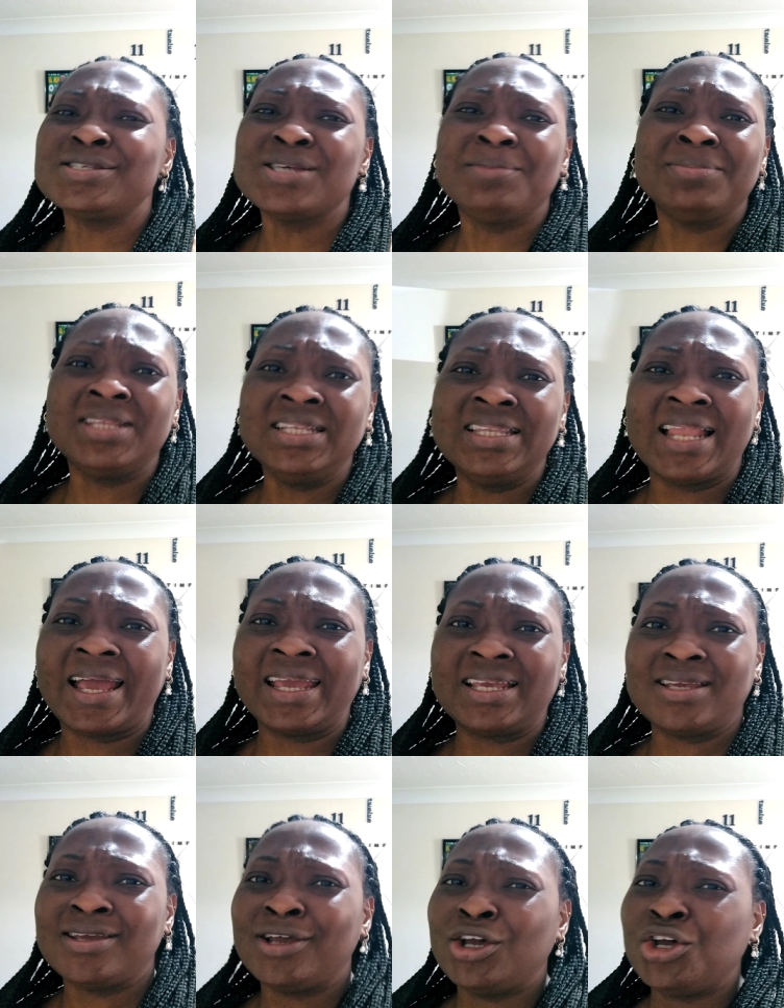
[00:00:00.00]
something
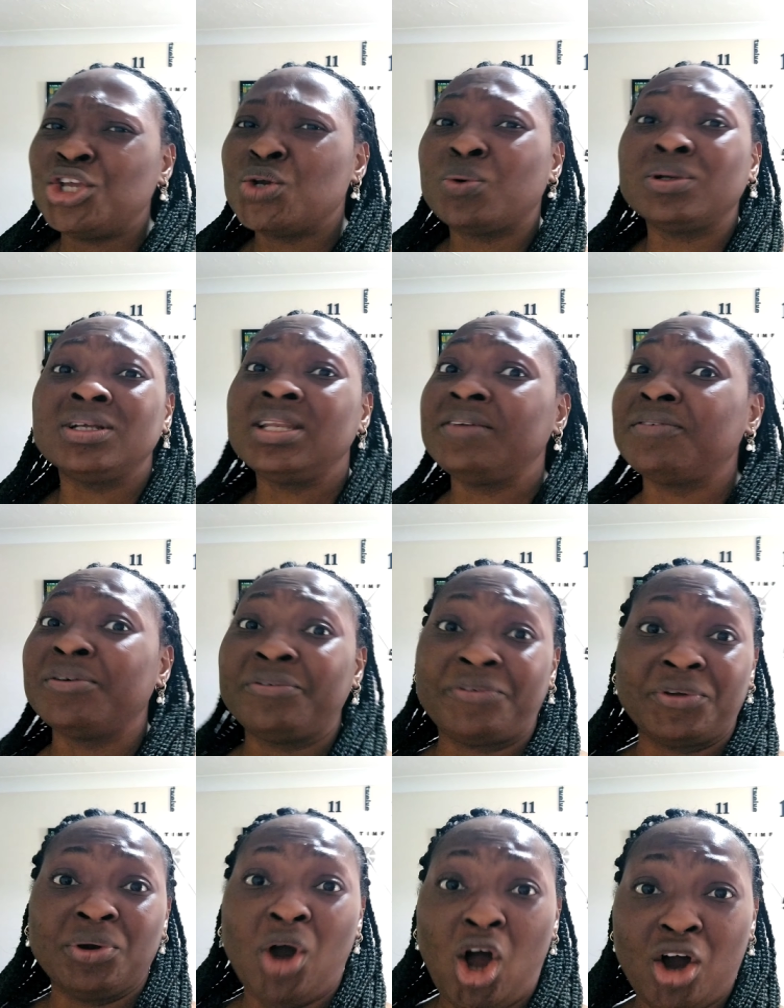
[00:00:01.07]
like you wouldn't even
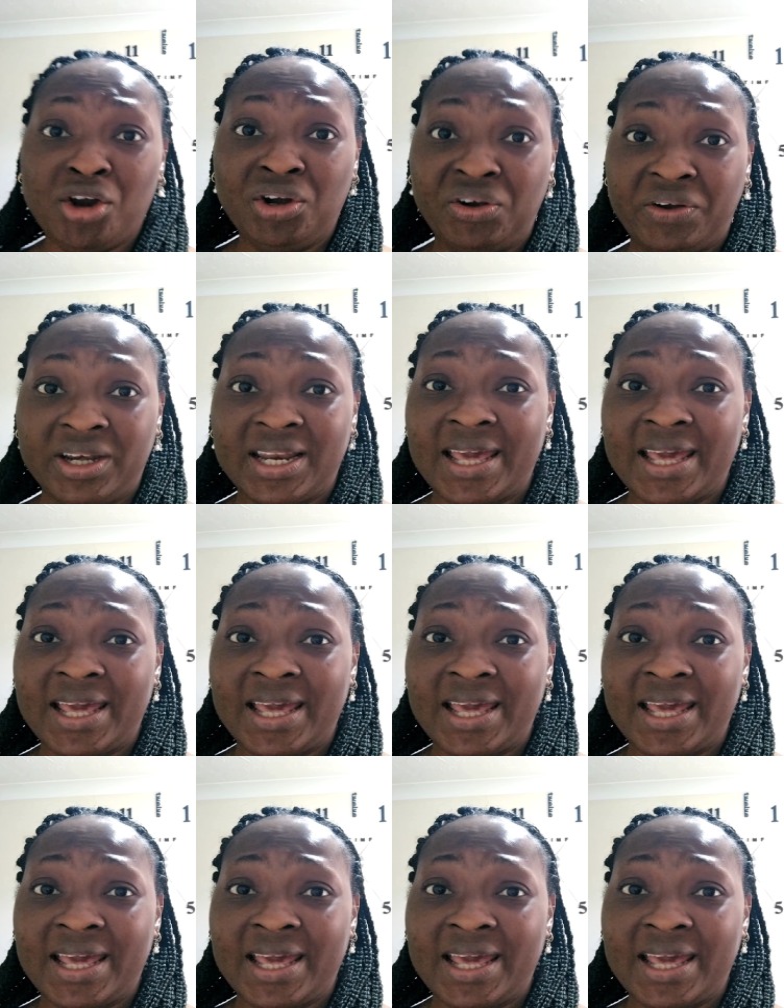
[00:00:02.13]
feel hungry.